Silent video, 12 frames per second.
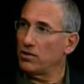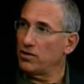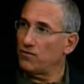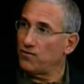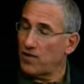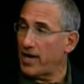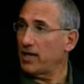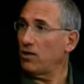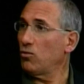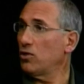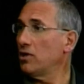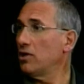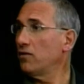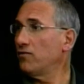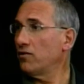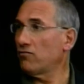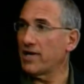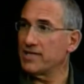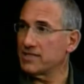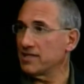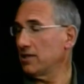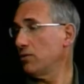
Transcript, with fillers: the final word for rights and